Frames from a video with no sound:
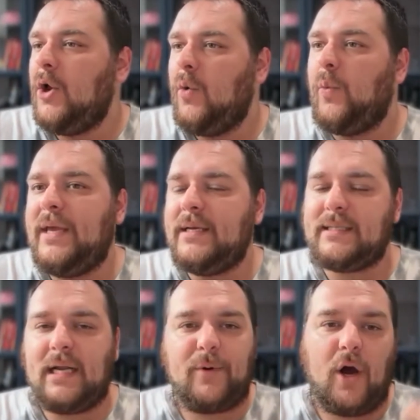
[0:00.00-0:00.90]
We
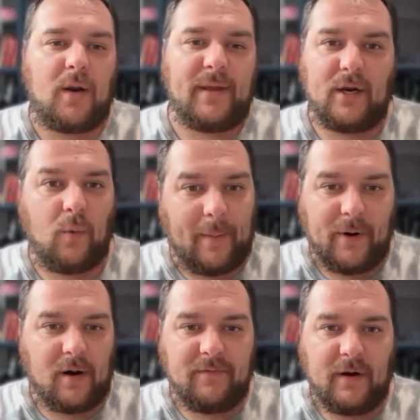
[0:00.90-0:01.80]
set up an automated
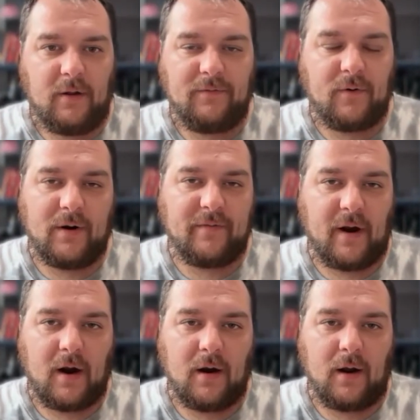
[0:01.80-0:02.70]
webinar funnel for one of
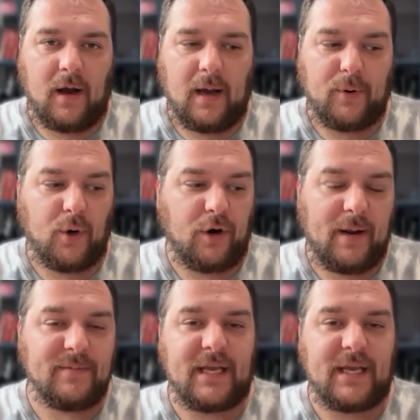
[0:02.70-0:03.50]
our programs,